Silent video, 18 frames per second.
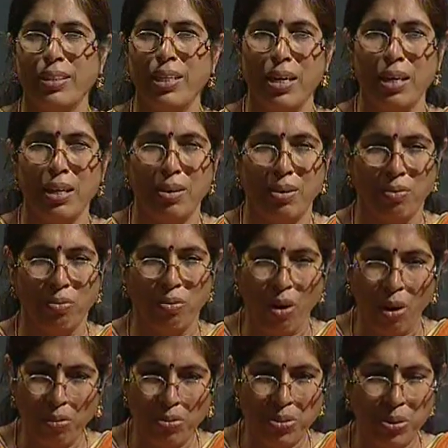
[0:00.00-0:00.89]
then
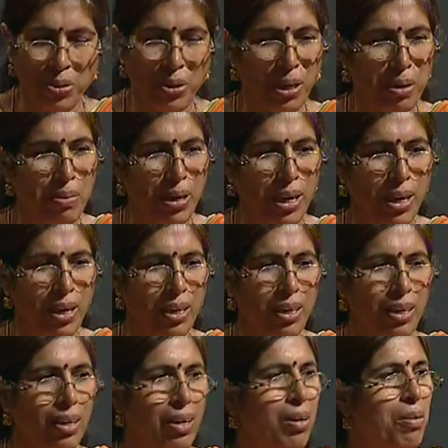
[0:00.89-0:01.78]
valves you can make,
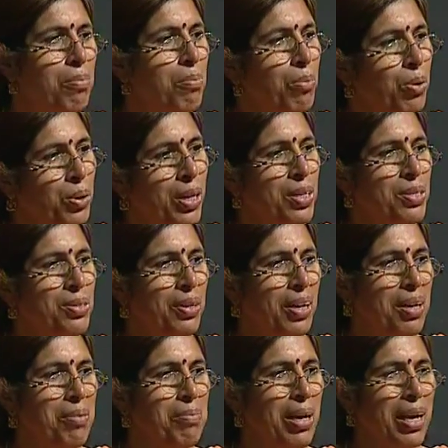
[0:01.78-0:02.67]
motors
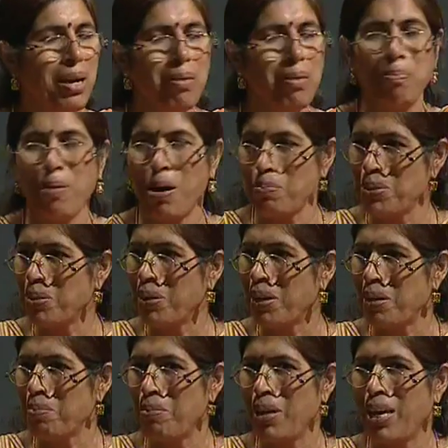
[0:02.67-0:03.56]
you can make, pumps
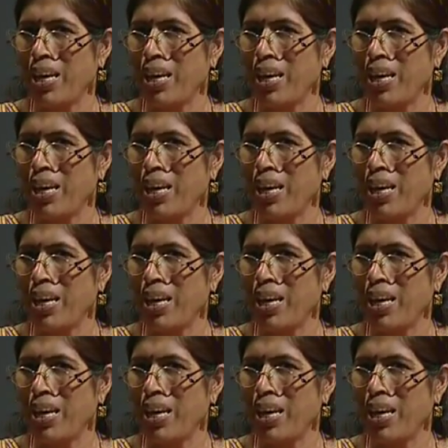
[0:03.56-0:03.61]
you can